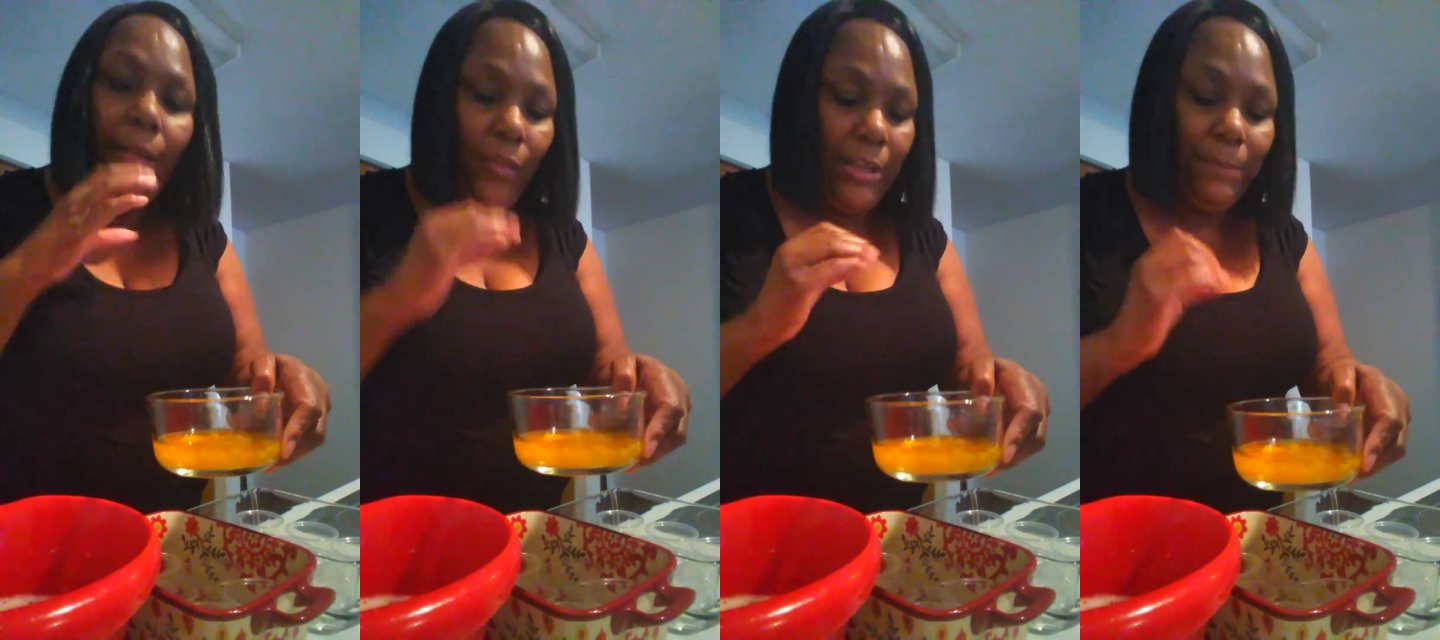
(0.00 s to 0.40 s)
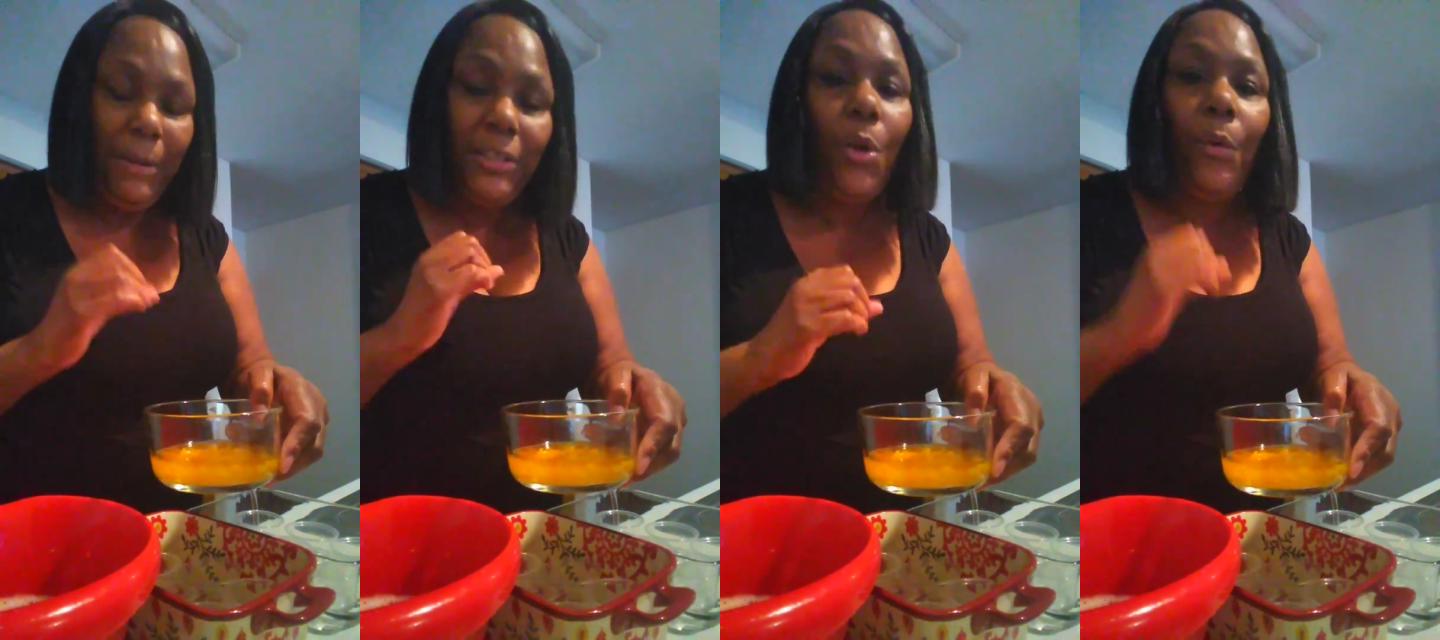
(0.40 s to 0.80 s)
that's
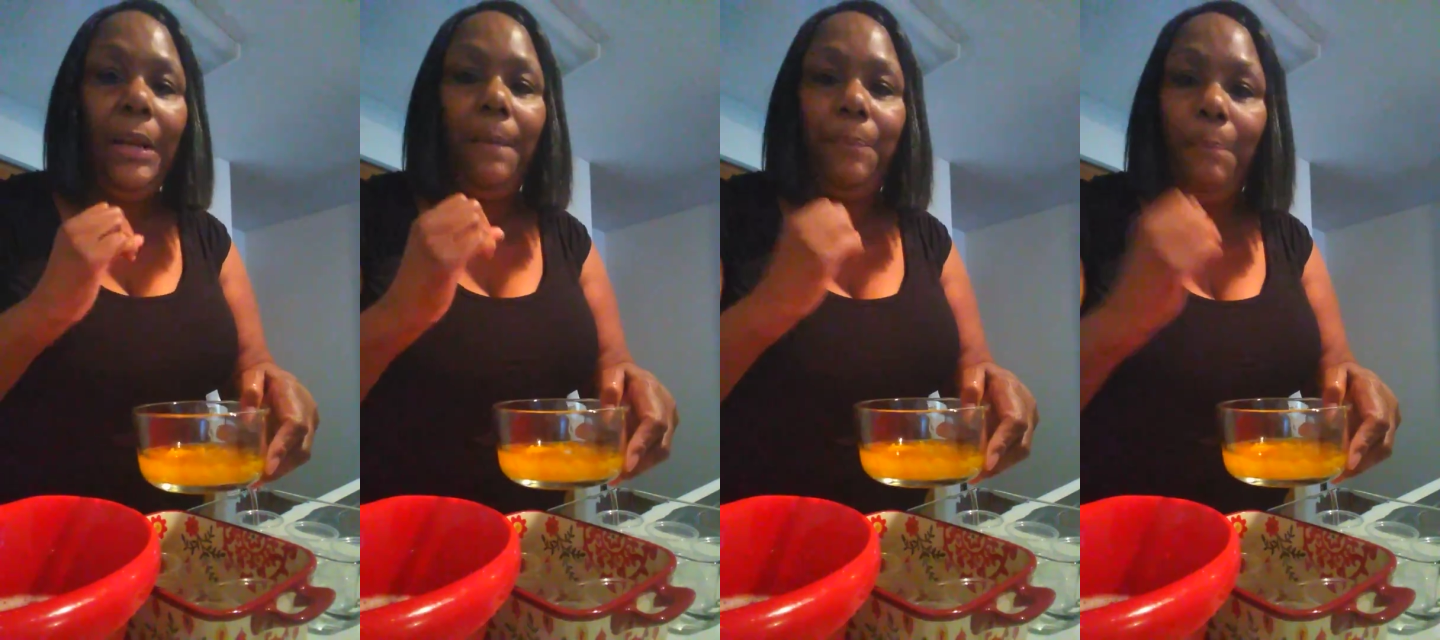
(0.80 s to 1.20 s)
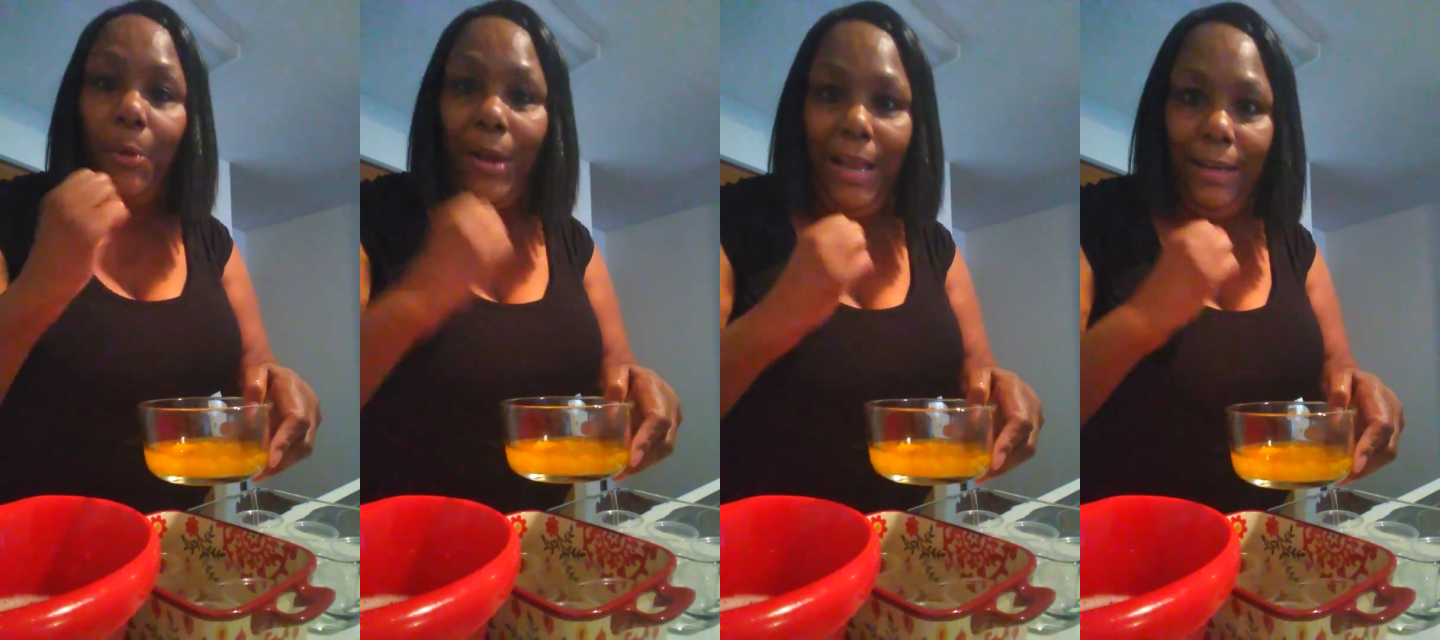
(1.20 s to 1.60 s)
been soaking up
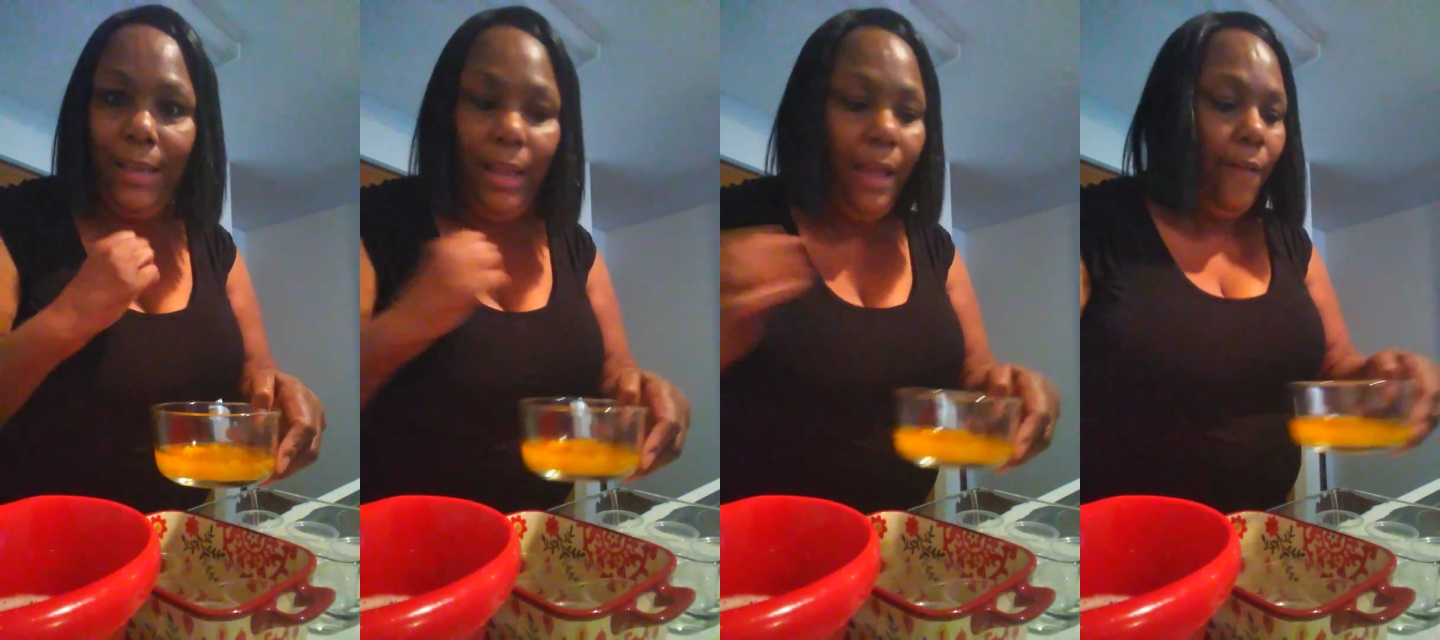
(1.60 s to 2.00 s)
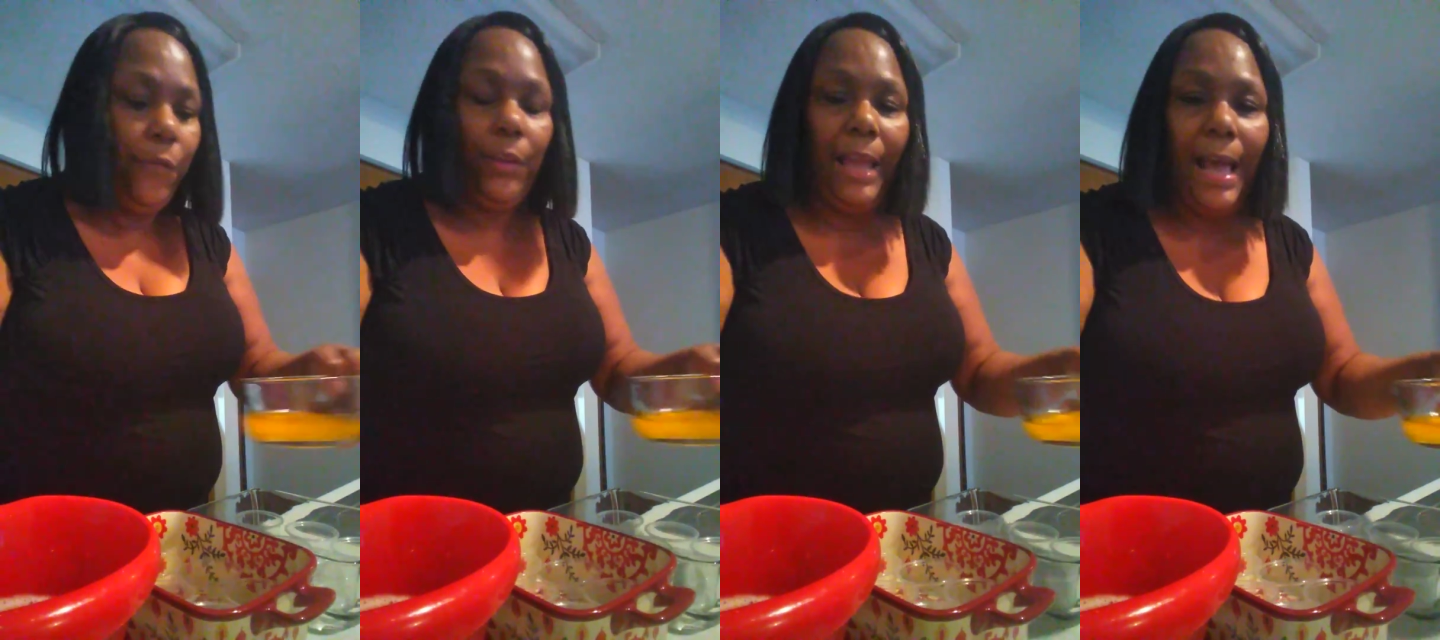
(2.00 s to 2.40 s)
brandy
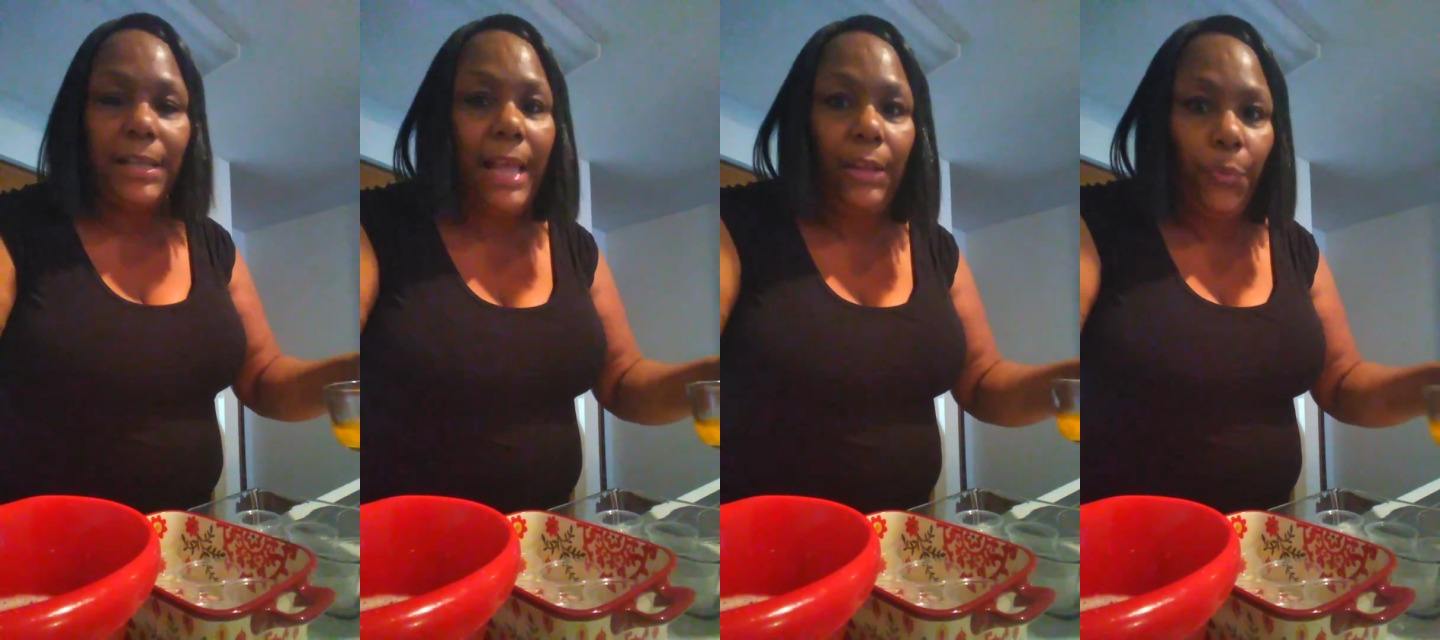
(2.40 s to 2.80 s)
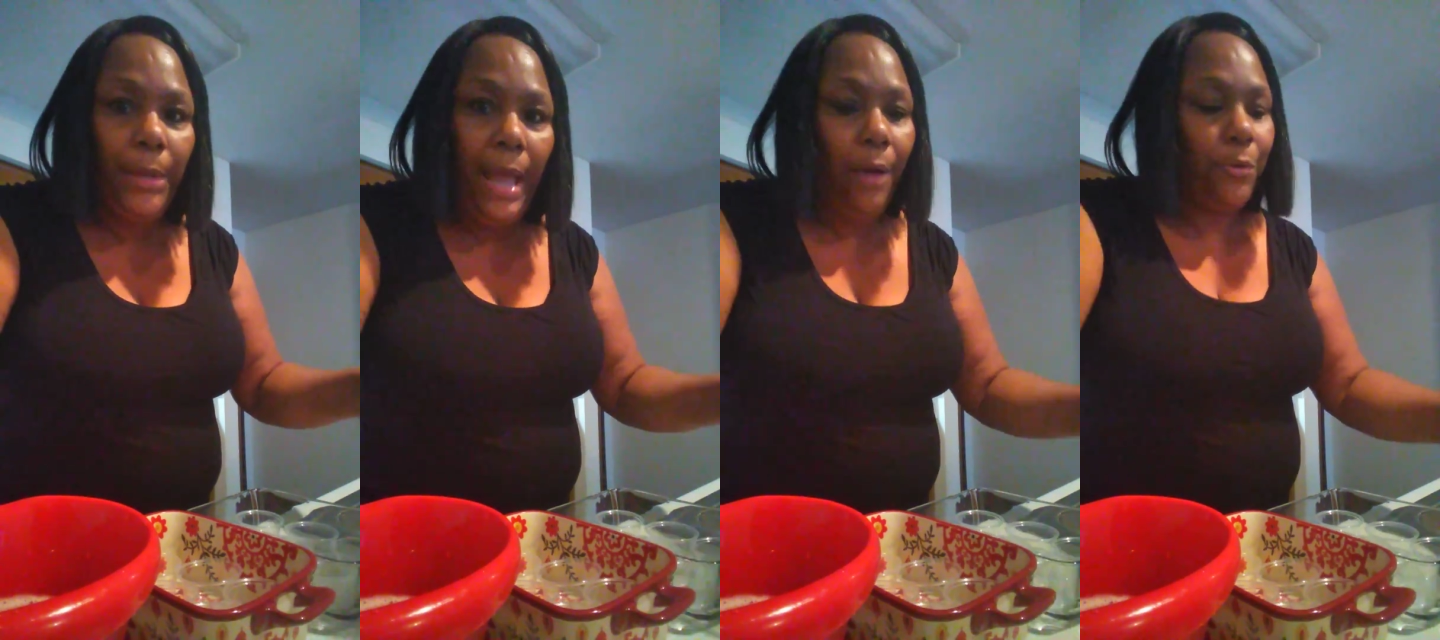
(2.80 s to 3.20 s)
for the last like
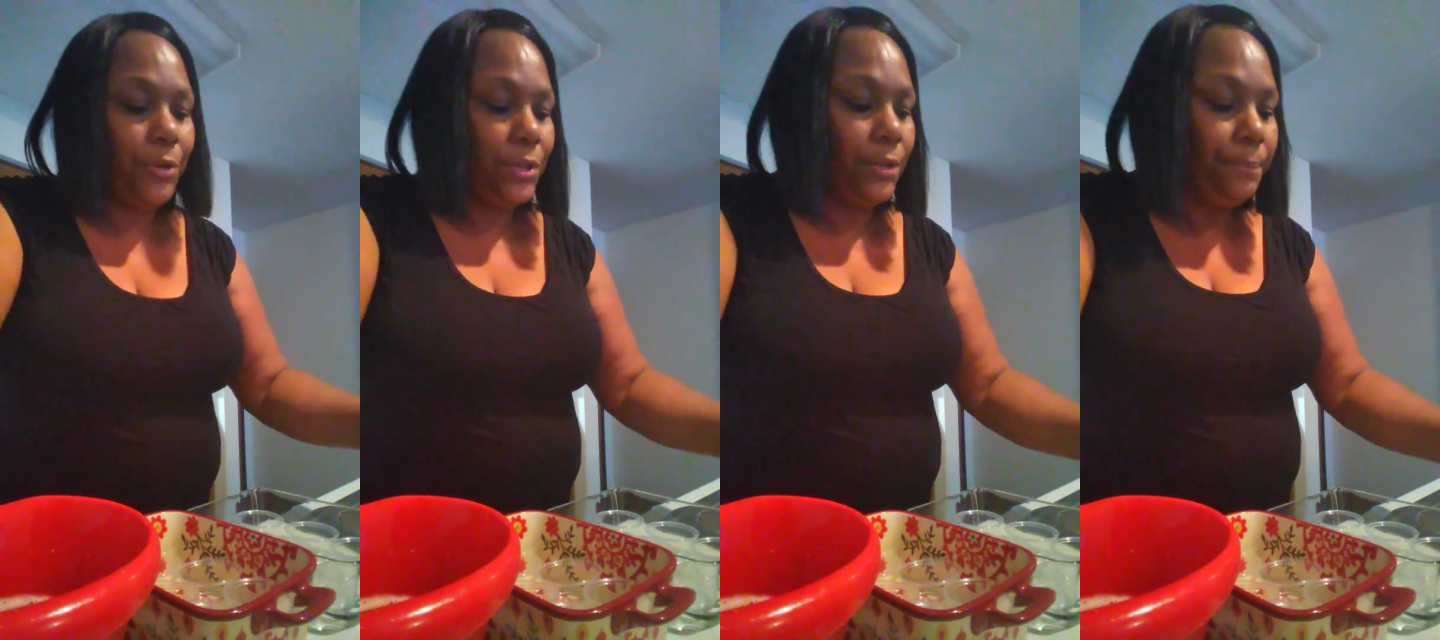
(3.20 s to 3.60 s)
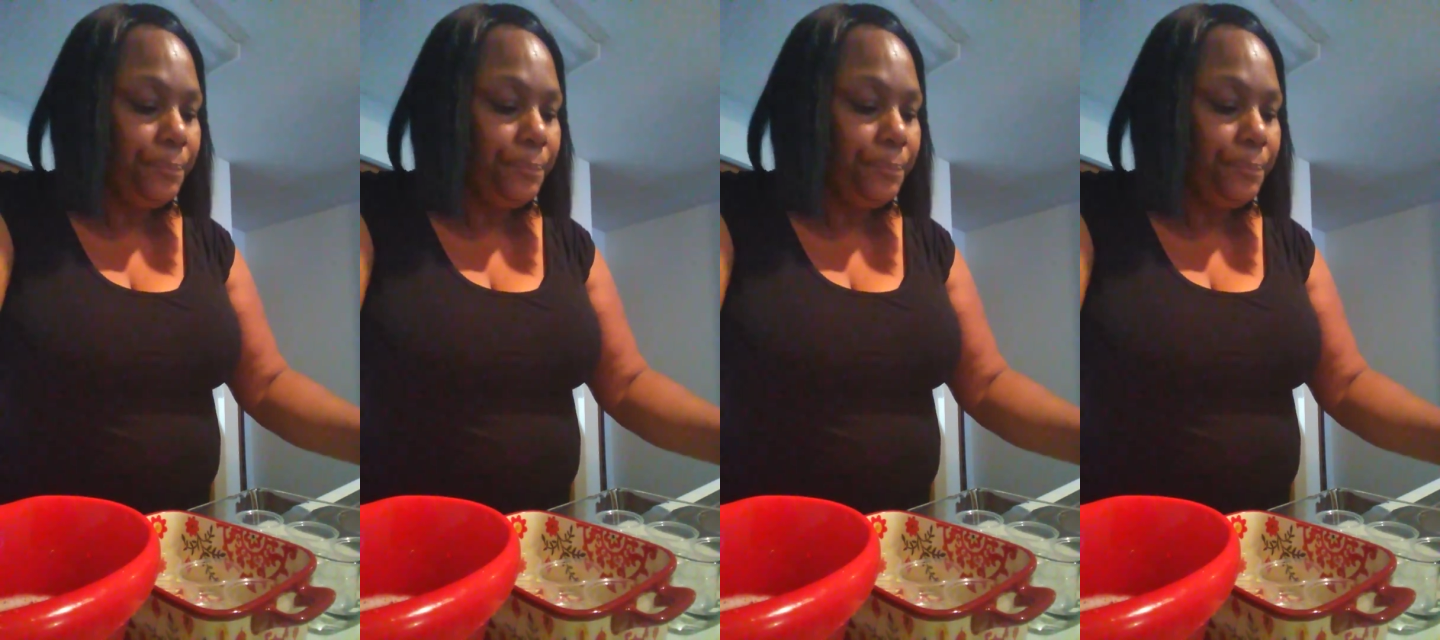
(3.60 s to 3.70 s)
3 hours.